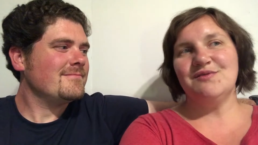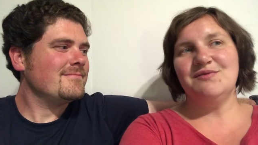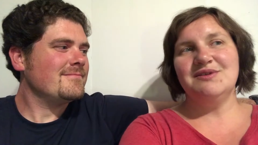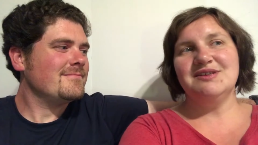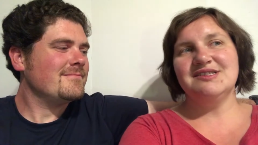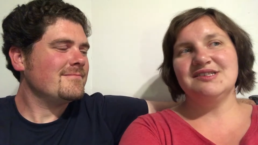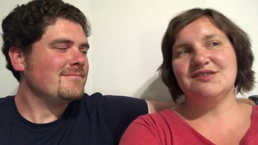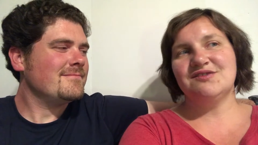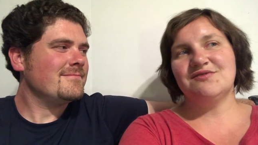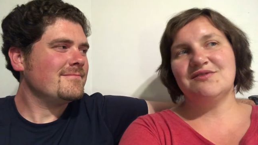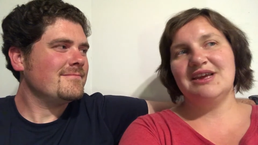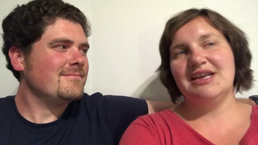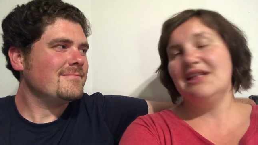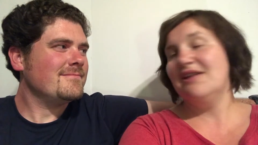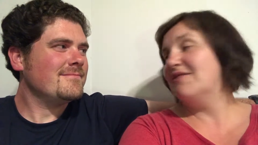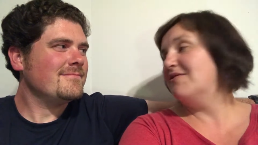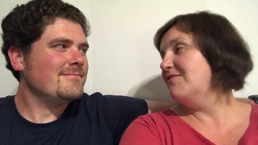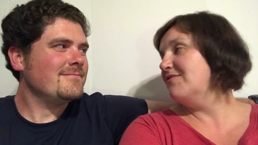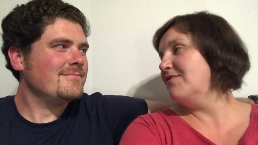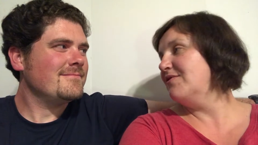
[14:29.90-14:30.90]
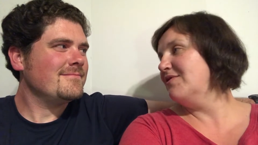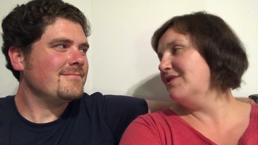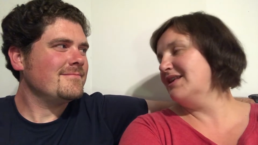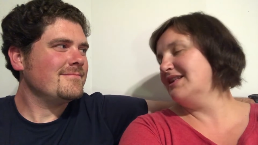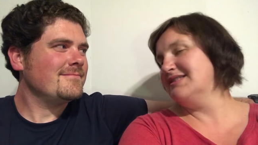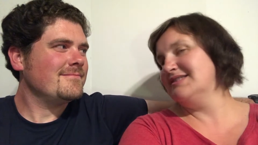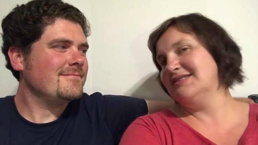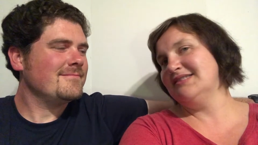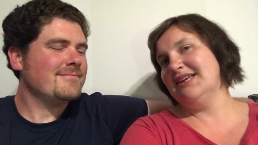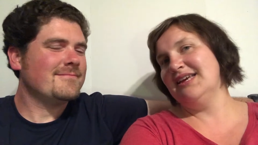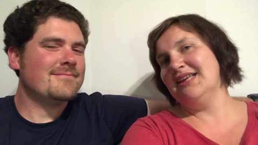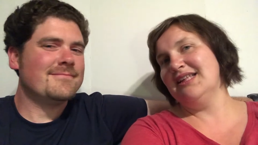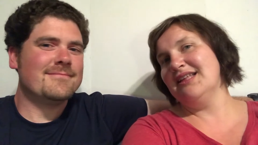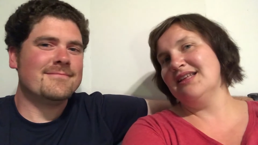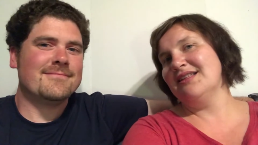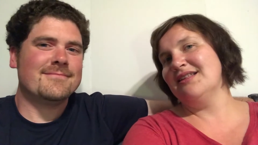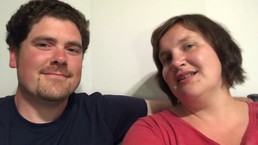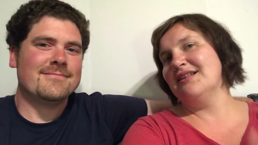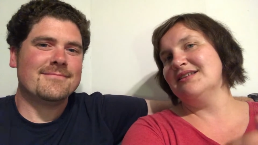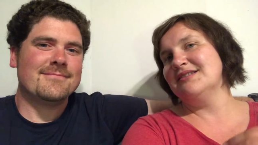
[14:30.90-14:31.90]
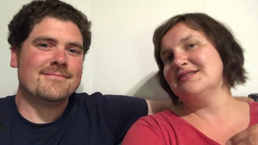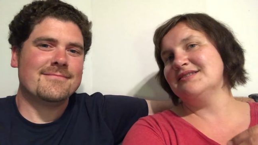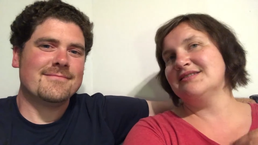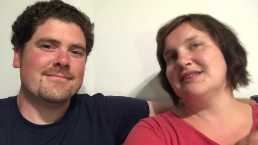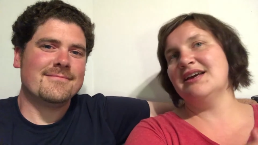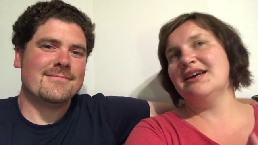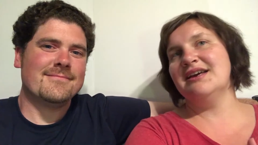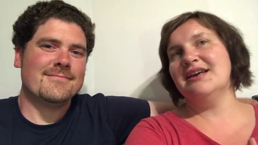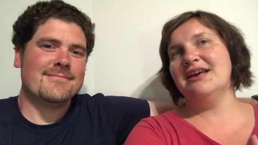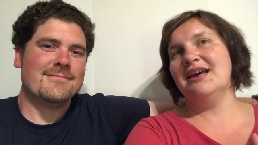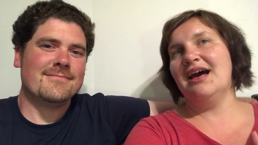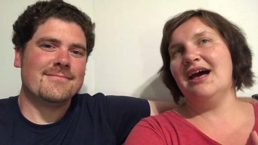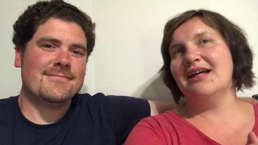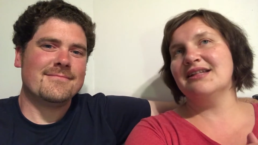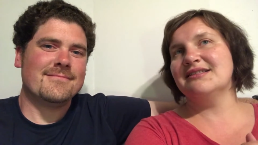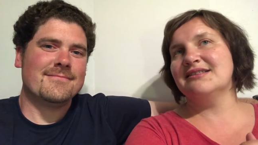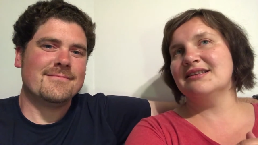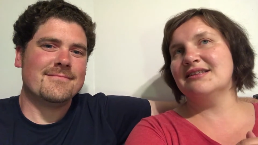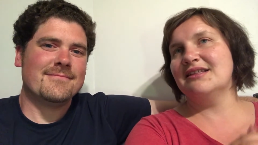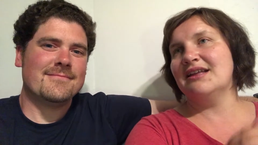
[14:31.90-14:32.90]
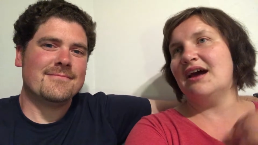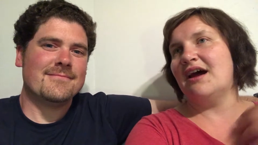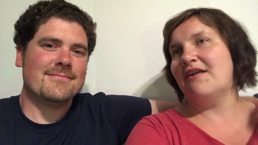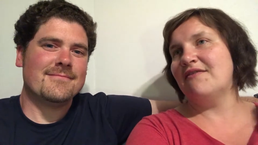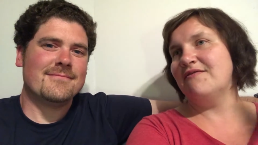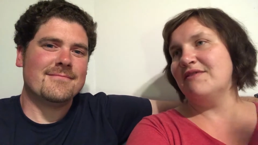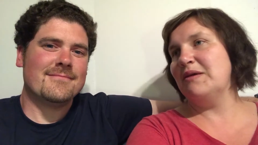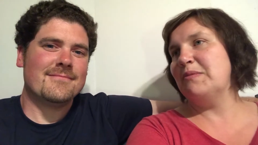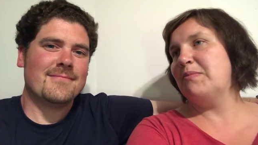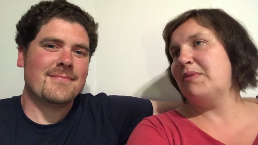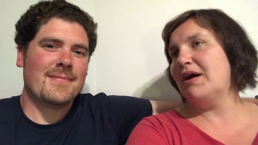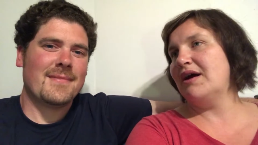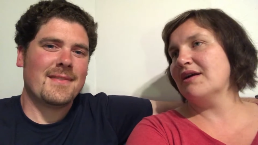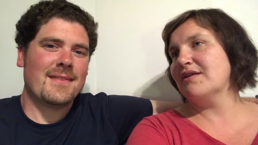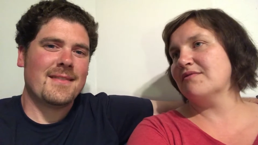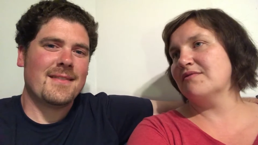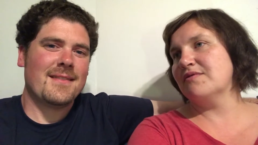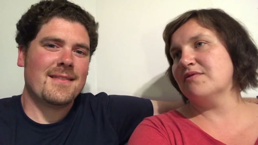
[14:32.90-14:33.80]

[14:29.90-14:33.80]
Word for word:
Speaker 1: always a trade-off. You can stay that stay at an R V park